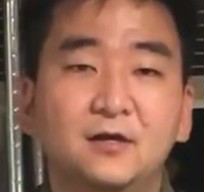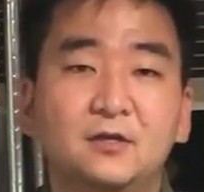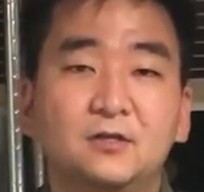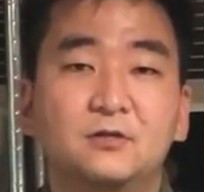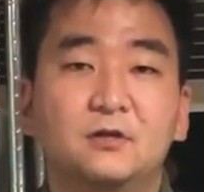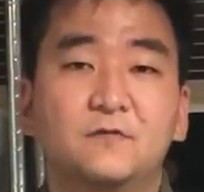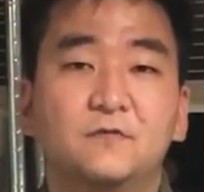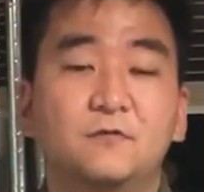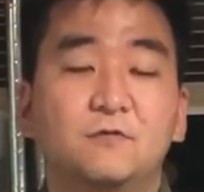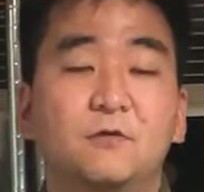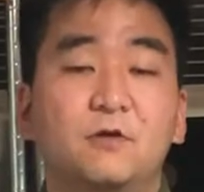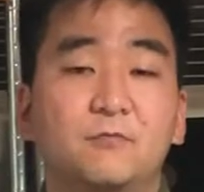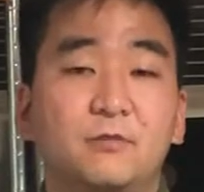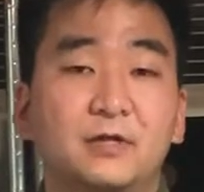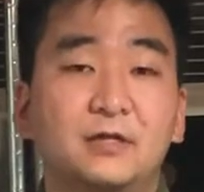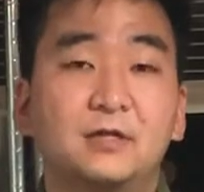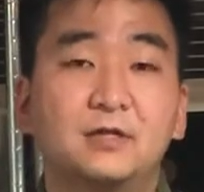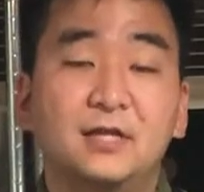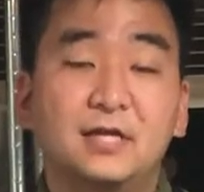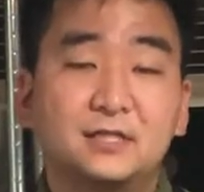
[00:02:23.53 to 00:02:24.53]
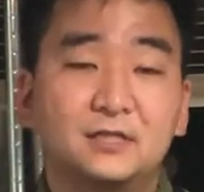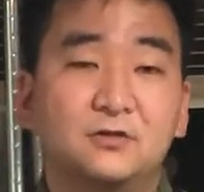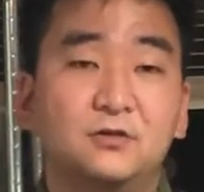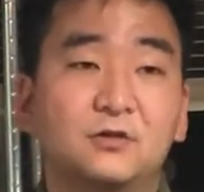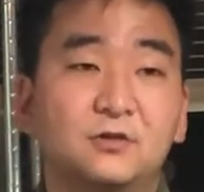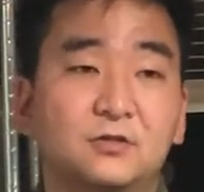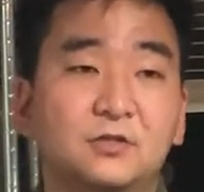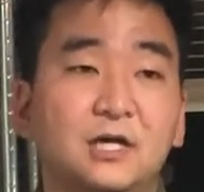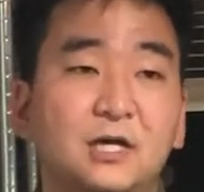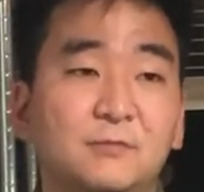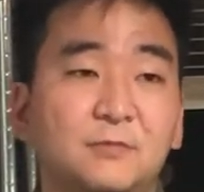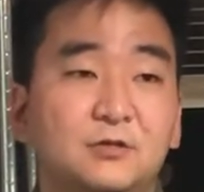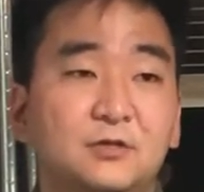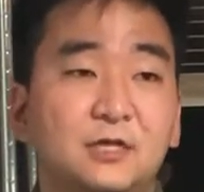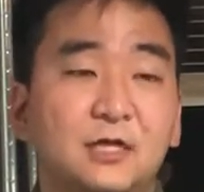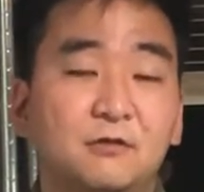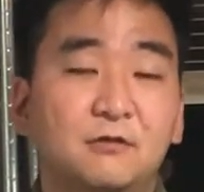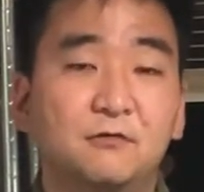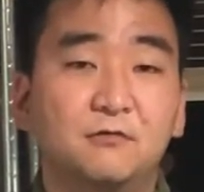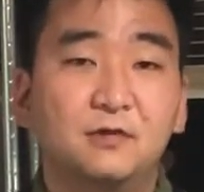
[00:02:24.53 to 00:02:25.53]
So if you want bread to last a long time, you
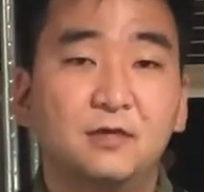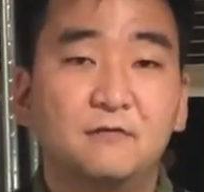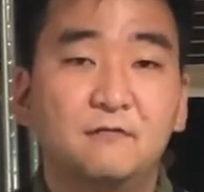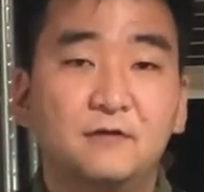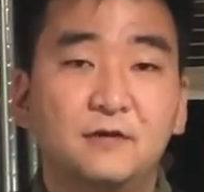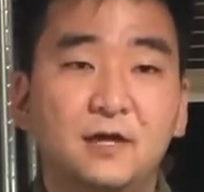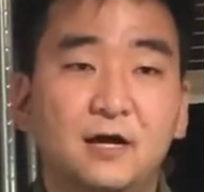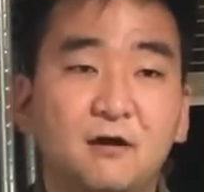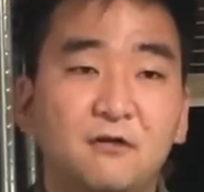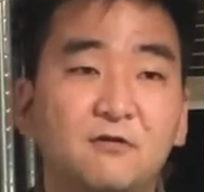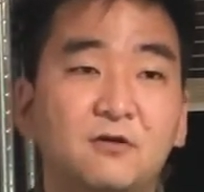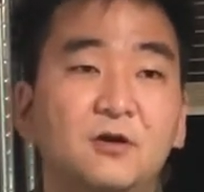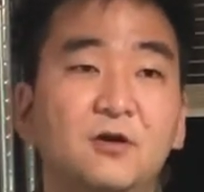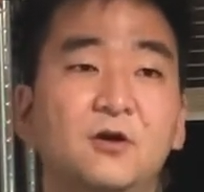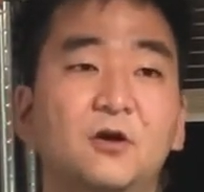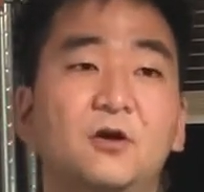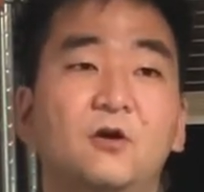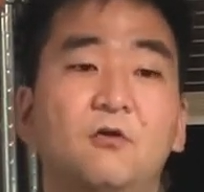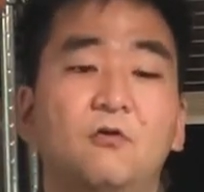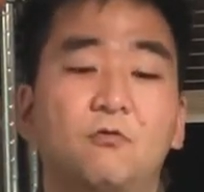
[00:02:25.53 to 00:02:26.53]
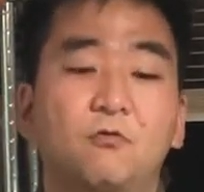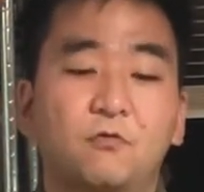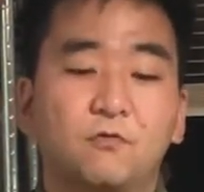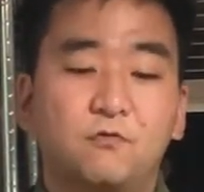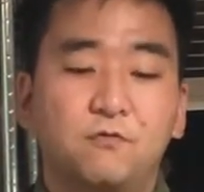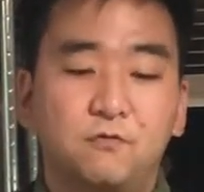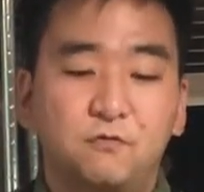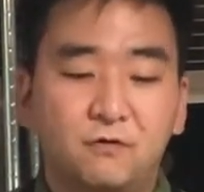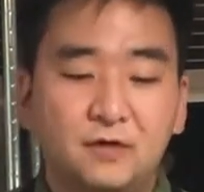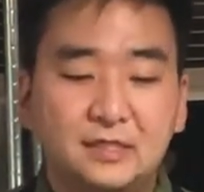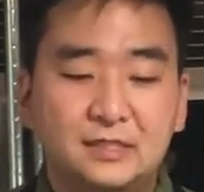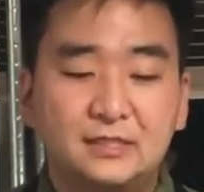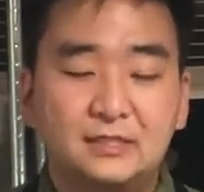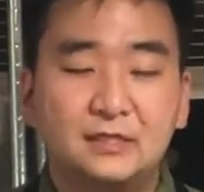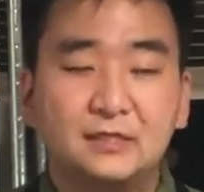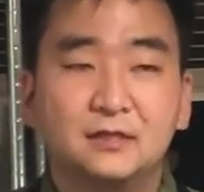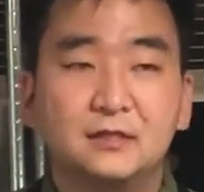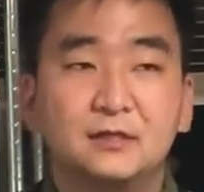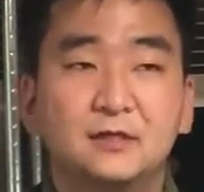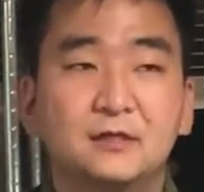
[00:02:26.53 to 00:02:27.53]
should either leave it out or freeze it.